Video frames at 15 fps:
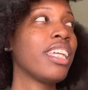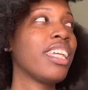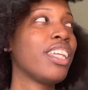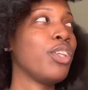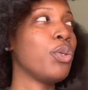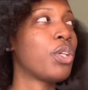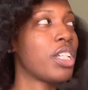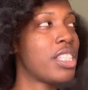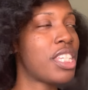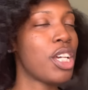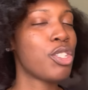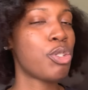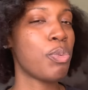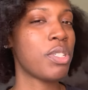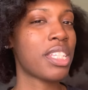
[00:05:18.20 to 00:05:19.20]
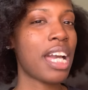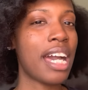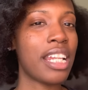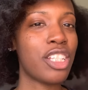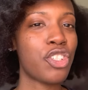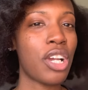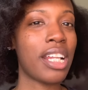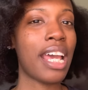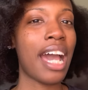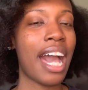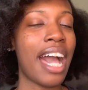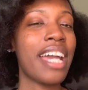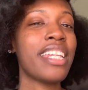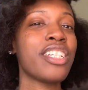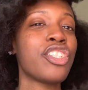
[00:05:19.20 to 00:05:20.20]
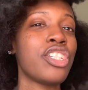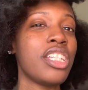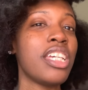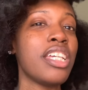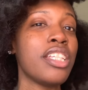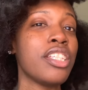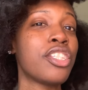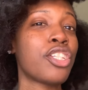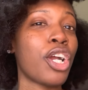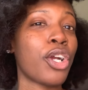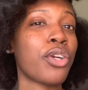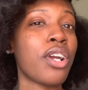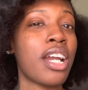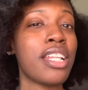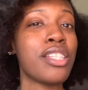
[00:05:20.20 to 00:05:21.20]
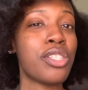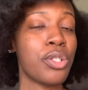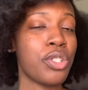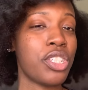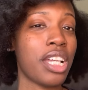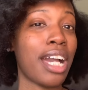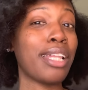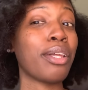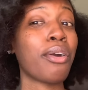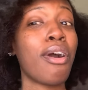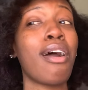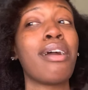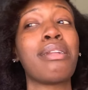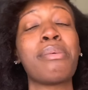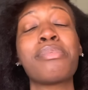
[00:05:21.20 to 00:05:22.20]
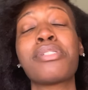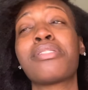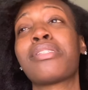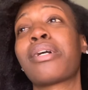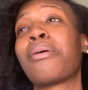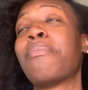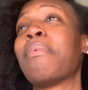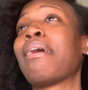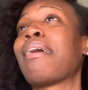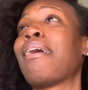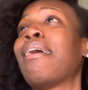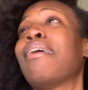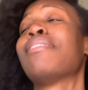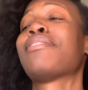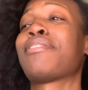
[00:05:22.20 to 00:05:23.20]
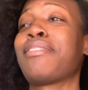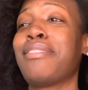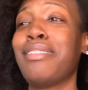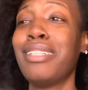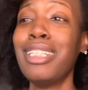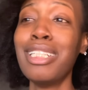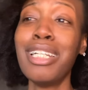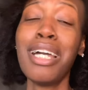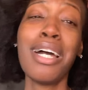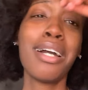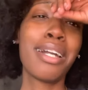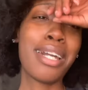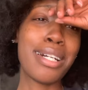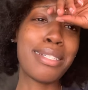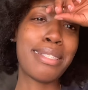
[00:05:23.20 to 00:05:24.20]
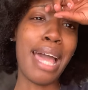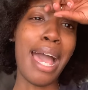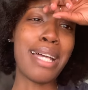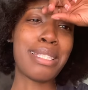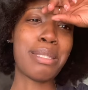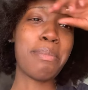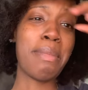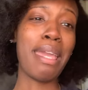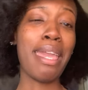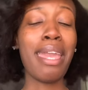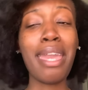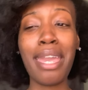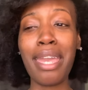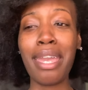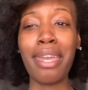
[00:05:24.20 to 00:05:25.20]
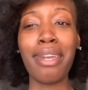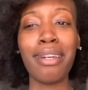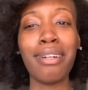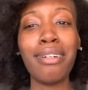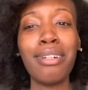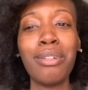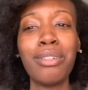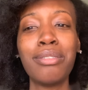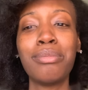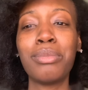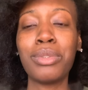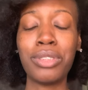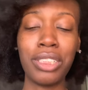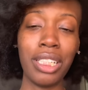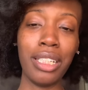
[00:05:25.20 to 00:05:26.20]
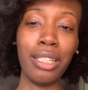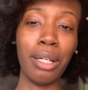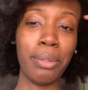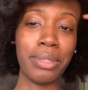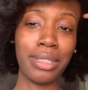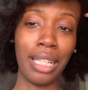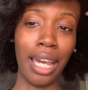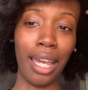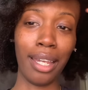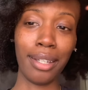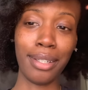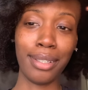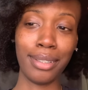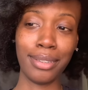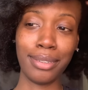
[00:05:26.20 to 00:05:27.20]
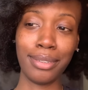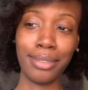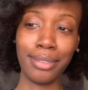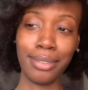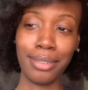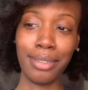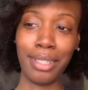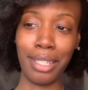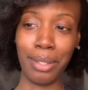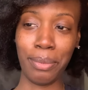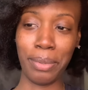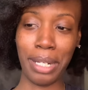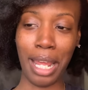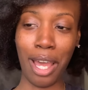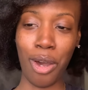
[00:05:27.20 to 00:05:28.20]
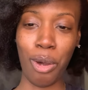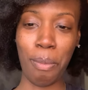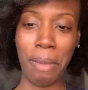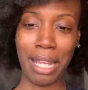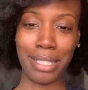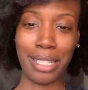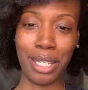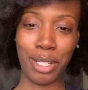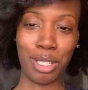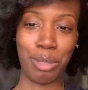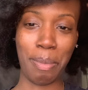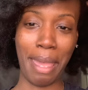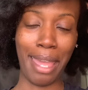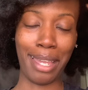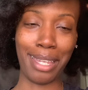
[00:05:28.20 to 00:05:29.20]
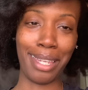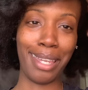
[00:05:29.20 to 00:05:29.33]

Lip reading: you can tell she was kind of trying to hide it. She didn't start crying until she got in the car. And I was just like, oh my gosh. Because that's me. Well, shit, no, it's not. Because when I hold my tears back,